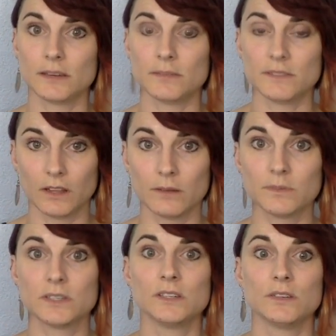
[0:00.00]

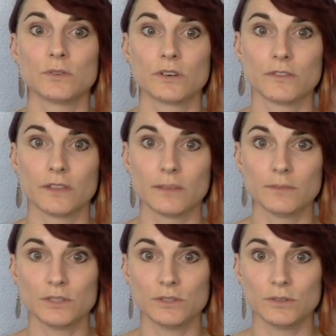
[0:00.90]
developed in order for them
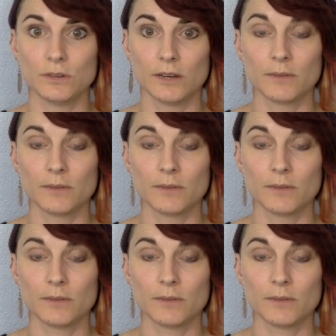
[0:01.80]
to